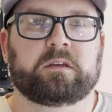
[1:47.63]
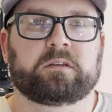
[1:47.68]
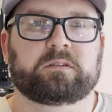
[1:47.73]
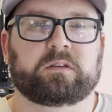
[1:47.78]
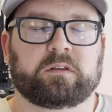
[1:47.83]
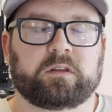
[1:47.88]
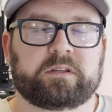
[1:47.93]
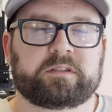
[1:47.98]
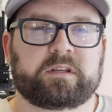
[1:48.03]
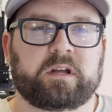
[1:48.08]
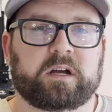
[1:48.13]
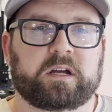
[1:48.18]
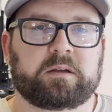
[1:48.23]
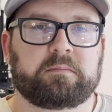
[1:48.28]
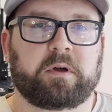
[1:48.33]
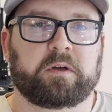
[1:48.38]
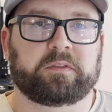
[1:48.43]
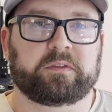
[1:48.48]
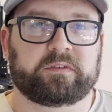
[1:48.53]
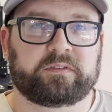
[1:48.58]
So let's talk
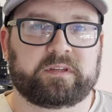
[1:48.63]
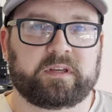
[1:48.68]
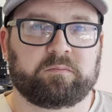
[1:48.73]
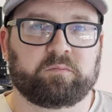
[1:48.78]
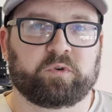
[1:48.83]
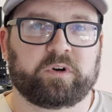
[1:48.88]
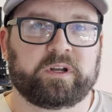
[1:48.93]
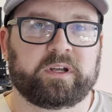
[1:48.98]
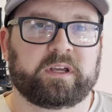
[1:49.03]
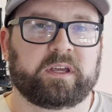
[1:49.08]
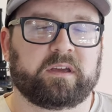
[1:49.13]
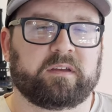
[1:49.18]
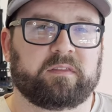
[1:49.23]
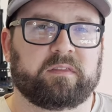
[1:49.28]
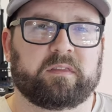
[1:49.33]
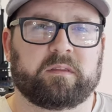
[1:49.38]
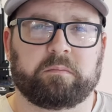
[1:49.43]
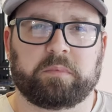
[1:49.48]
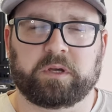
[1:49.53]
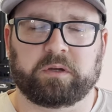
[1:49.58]
about the sim rig
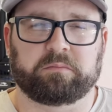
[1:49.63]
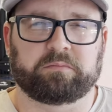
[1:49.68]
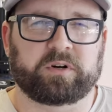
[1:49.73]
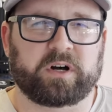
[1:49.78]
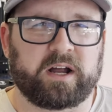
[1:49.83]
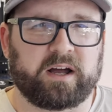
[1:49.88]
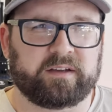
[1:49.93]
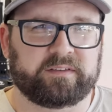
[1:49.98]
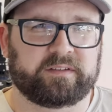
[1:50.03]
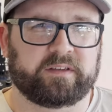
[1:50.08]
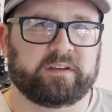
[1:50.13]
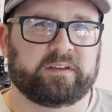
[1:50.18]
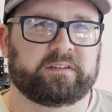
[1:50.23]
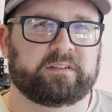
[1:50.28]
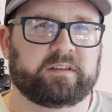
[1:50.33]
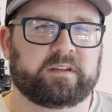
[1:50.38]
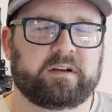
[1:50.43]
and the build process